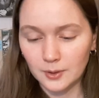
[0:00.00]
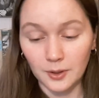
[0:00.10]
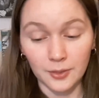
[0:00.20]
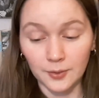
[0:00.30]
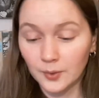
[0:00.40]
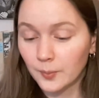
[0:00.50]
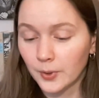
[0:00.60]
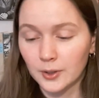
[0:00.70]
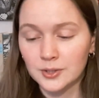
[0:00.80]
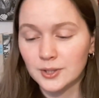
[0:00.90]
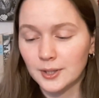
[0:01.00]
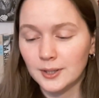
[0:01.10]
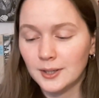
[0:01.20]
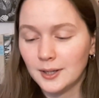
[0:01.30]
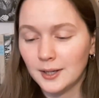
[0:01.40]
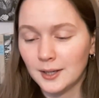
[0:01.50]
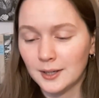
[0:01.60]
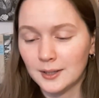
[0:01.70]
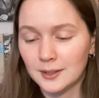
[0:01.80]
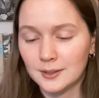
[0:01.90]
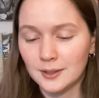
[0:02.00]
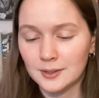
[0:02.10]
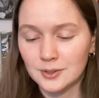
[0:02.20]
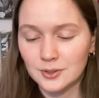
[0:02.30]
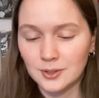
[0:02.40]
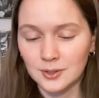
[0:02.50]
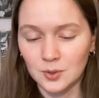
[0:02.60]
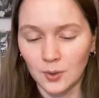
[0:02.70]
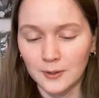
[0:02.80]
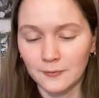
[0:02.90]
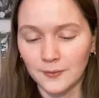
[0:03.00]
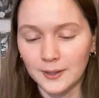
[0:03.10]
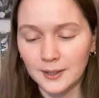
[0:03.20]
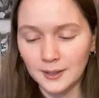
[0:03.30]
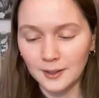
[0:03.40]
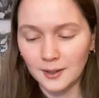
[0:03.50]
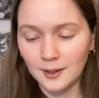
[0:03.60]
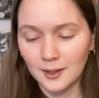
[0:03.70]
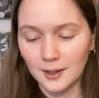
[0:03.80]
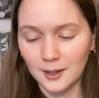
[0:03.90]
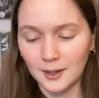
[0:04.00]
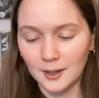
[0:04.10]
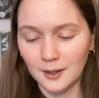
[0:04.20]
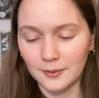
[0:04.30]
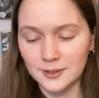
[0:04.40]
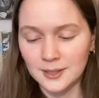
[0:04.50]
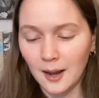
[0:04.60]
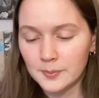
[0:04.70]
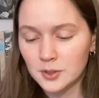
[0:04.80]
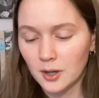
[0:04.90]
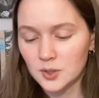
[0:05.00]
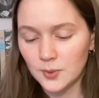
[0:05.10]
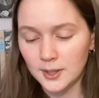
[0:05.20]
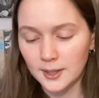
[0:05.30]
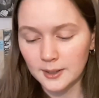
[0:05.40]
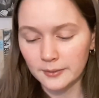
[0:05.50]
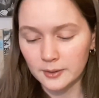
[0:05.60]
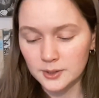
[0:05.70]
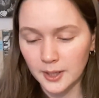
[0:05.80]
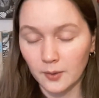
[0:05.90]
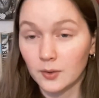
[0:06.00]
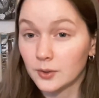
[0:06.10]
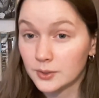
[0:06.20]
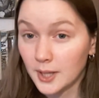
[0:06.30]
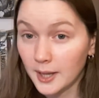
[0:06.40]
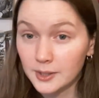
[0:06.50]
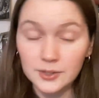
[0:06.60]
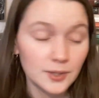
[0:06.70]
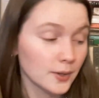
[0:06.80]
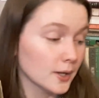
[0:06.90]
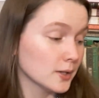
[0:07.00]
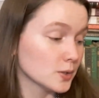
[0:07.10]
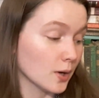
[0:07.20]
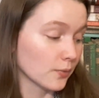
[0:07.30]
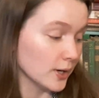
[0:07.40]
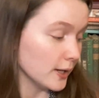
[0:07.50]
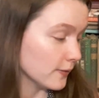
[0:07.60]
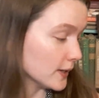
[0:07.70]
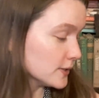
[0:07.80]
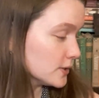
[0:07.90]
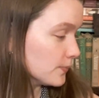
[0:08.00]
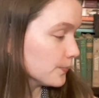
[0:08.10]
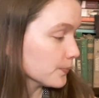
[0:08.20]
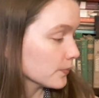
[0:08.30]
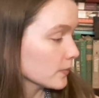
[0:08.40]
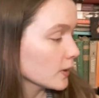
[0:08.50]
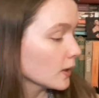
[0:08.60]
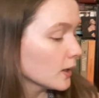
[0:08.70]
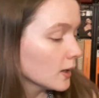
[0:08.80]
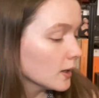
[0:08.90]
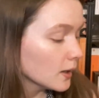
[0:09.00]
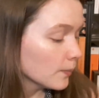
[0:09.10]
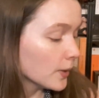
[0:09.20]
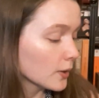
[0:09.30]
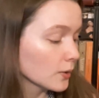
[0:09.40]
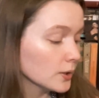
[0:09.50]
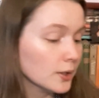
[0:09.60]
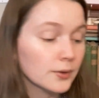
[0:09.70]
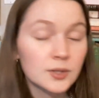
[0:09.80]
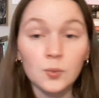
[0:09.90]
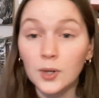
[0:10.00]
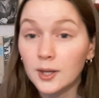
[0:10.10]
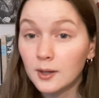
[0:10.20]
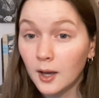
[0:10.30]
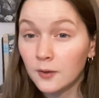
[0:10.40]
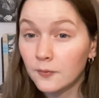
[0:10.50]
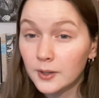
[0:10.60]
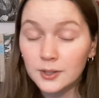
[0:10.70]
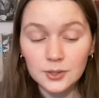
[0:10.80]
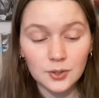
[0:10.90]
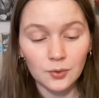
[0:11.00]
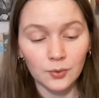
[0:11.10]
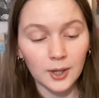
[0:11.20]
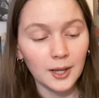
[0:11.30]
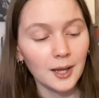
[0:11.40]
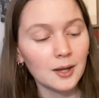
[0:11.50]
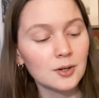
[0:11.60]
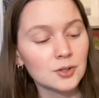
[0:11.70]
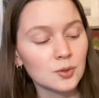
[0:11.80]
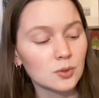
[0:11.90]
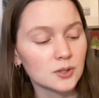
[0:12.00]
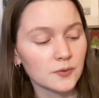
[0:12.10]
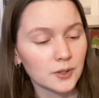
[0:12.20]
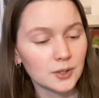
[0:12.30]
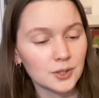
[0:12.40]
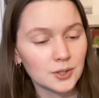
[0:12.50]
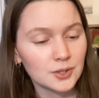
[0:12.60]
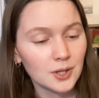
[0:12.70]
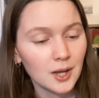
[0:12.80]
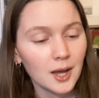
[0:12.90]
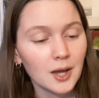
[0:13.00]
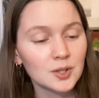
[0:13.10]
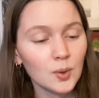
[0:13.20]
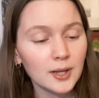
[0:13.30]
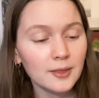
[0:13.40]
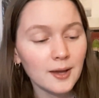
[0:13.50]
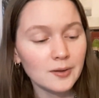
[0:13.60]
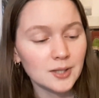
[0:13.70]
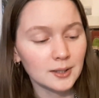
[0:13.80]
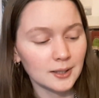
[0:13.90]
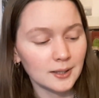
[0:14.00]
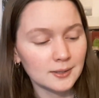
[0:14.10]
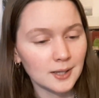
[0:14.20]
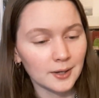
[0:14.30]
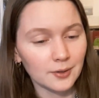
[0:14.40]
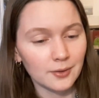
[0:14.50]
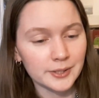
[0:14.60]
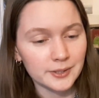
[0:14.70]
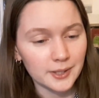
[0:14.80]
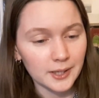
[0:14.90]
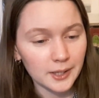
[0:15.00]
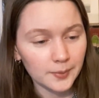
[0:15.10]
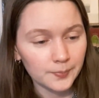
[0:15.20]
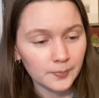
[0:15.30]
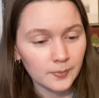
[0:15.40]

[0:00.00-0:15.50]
Third person, and it's quite funny, the snapshots we get in these characters' heads. So I'm reading this. But earlier this week, I finished reading Jules Verne's 20,000 Leagues Under the Sea.